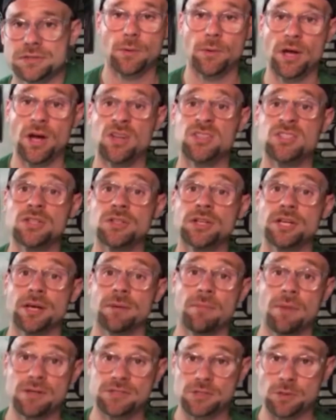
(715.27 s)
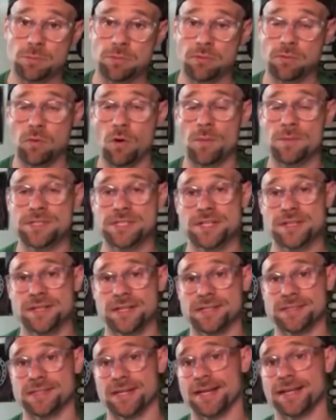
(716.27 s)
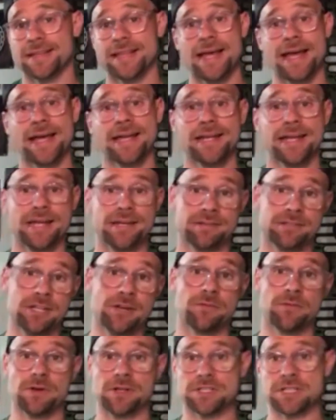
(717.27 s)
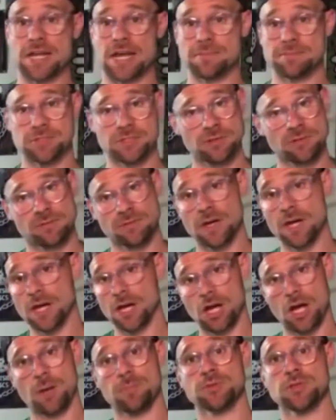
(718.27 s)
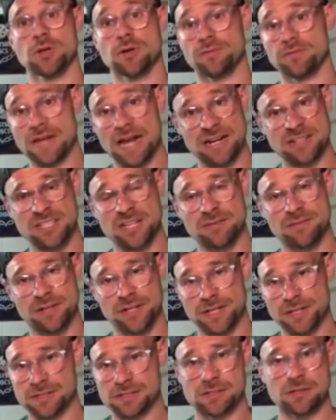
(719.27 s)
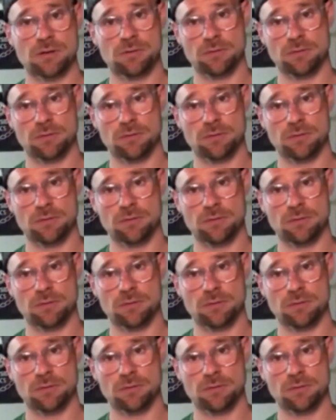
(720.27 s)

Now we also look at muscle performance and things like that in different types of observed activities,